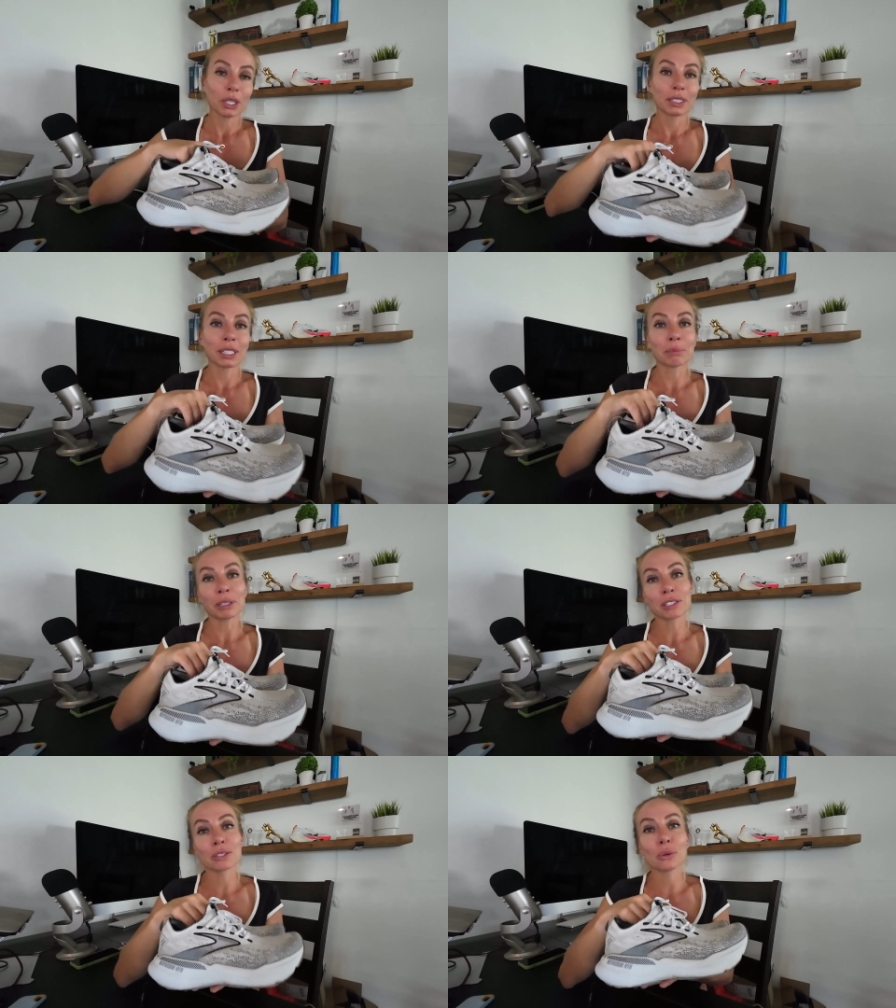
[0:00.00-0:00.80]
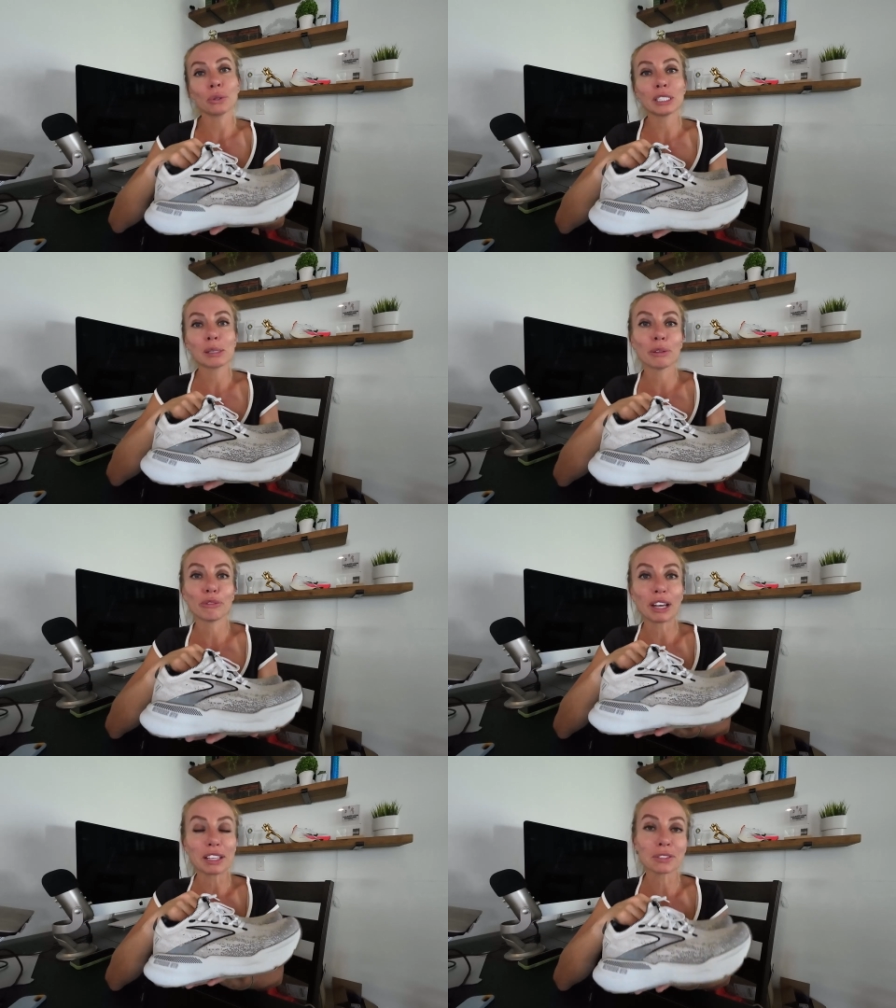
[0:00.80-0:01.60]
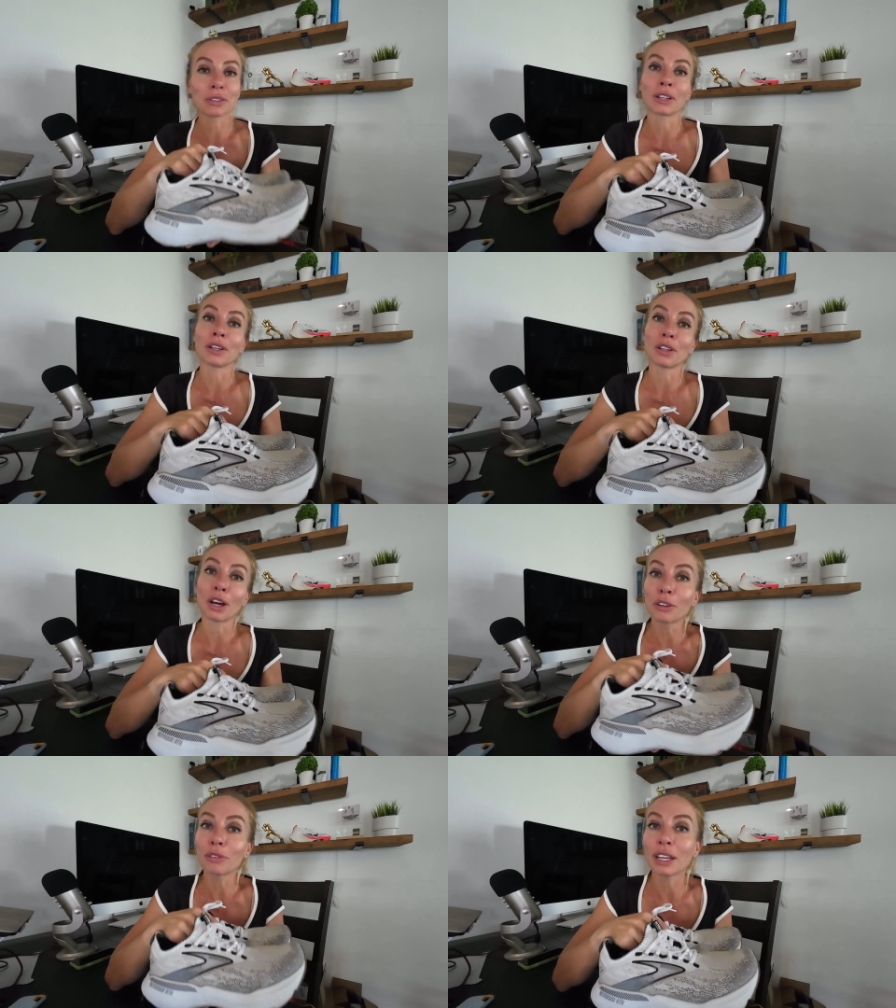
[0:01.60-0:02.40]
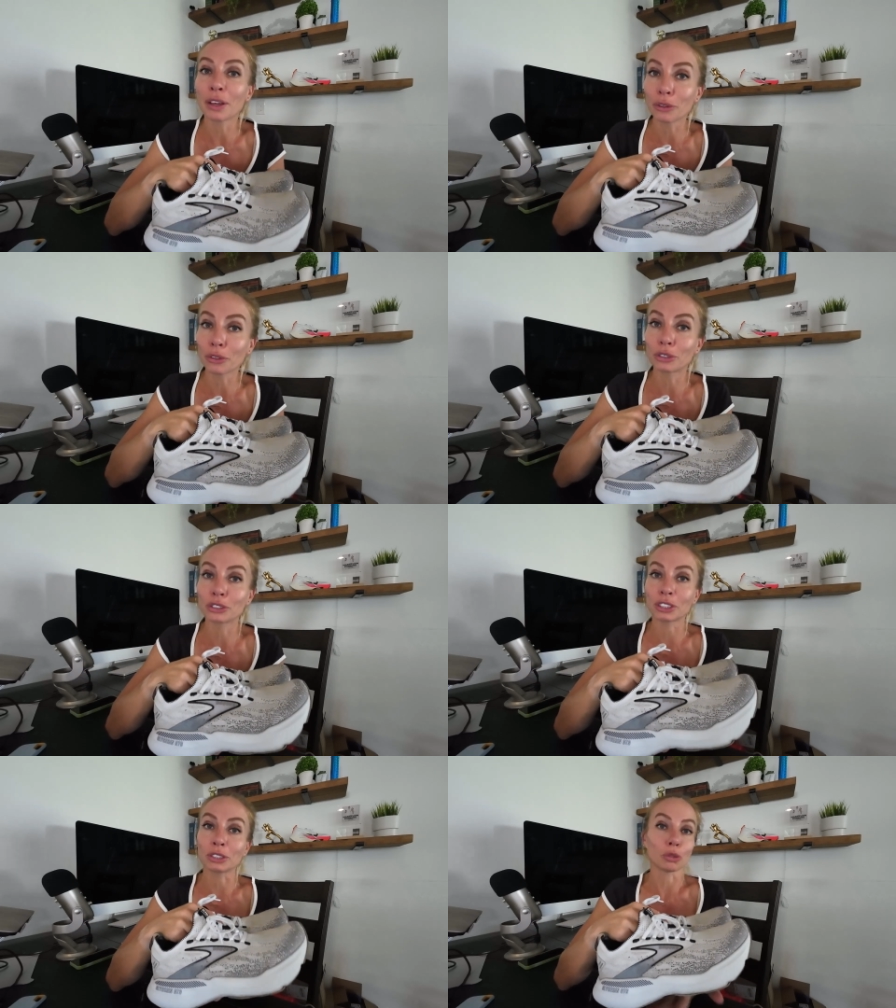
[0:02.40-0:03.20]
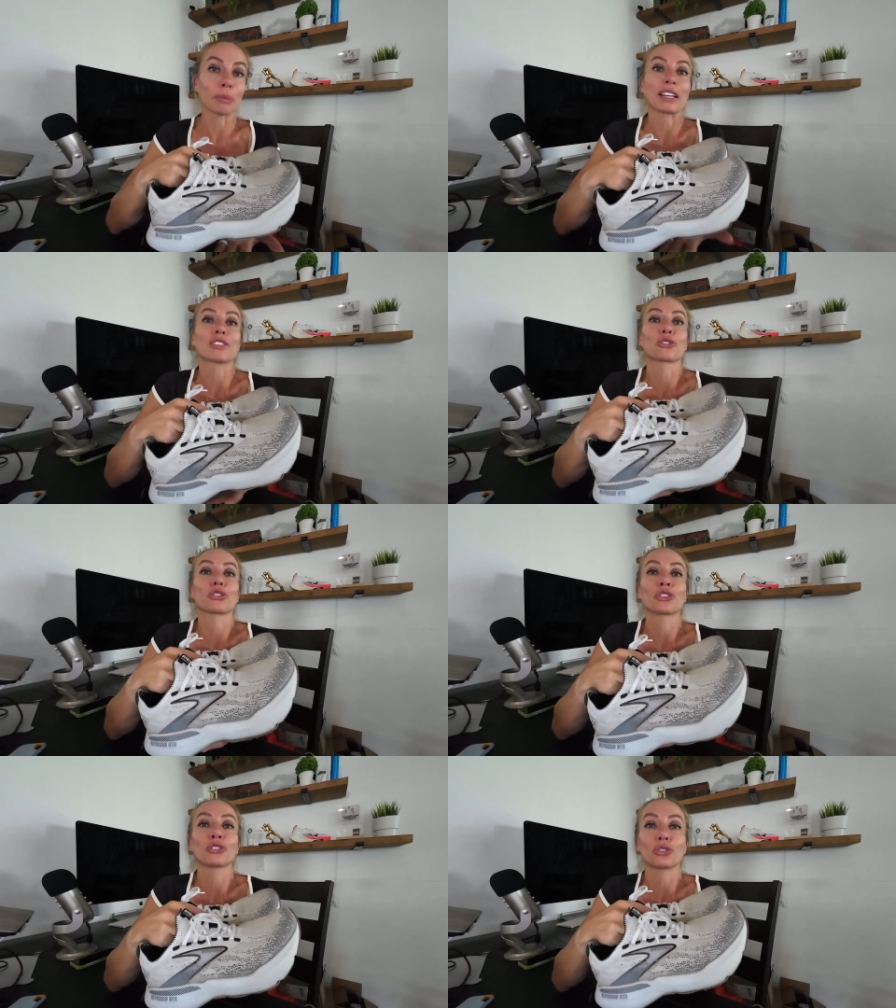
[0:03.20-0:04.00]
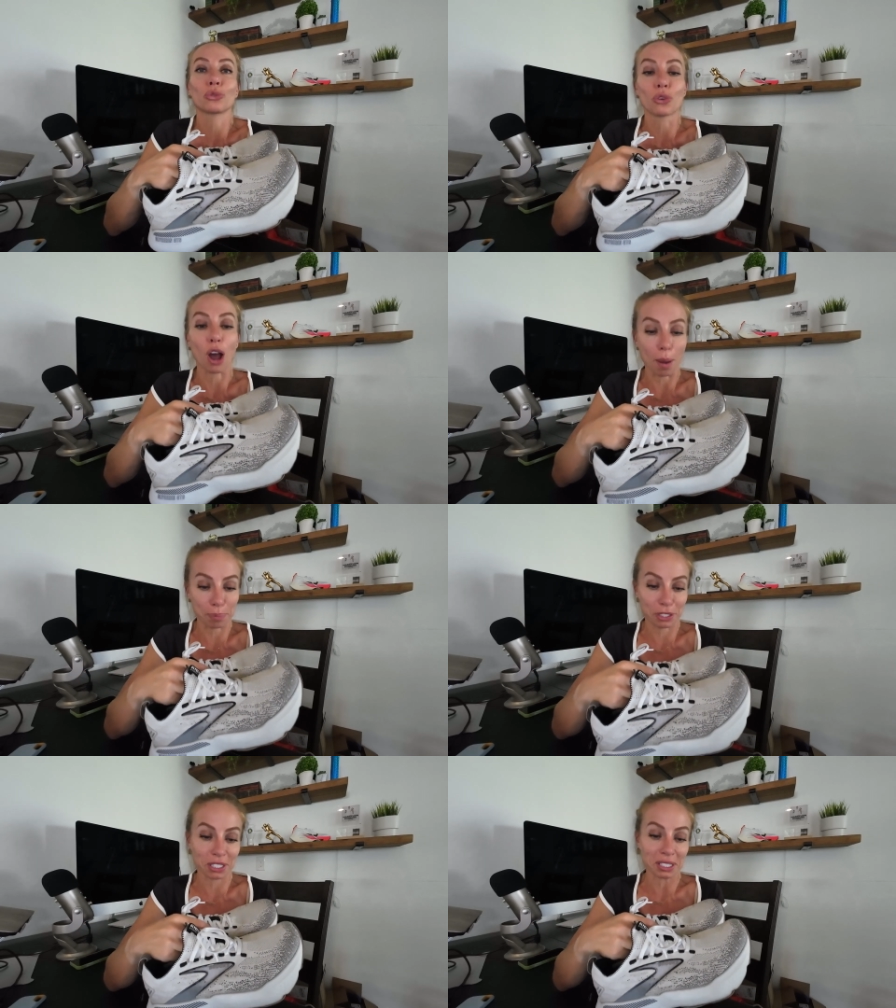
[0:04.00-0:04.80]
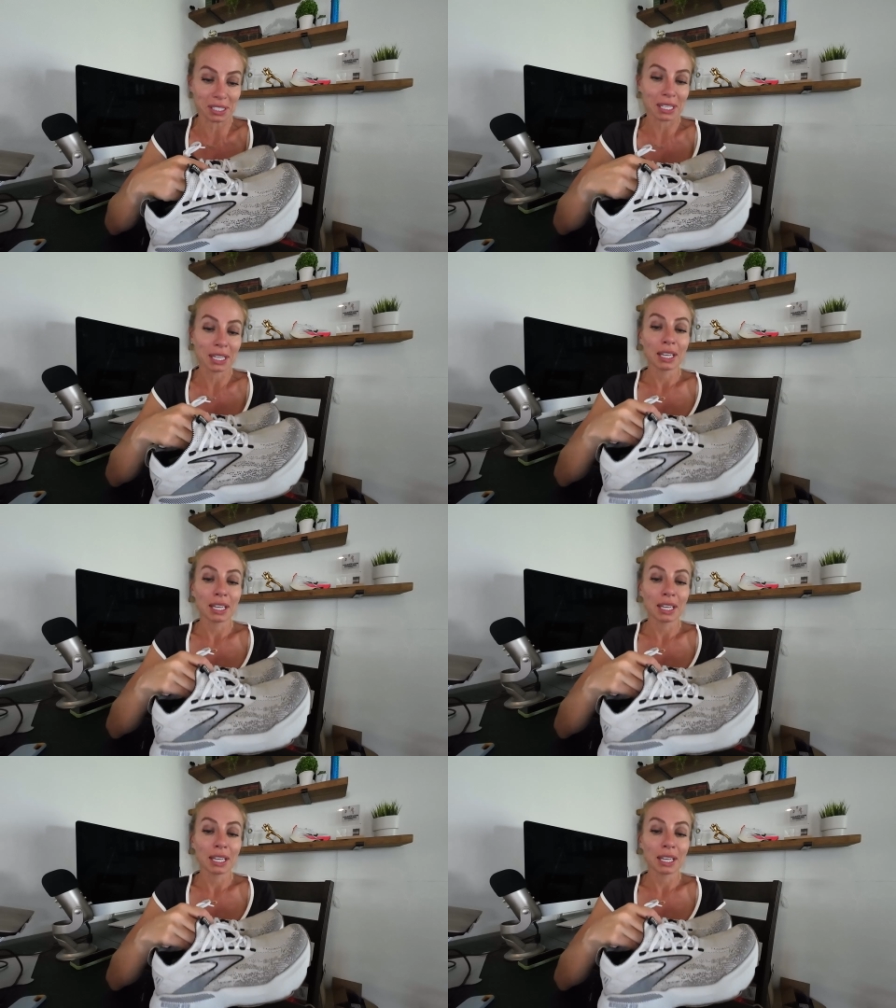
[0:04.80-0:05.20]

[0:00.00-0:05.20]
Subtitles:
that makes you go a little bit faster than a lot of the other cushioned or max cushion shoe options.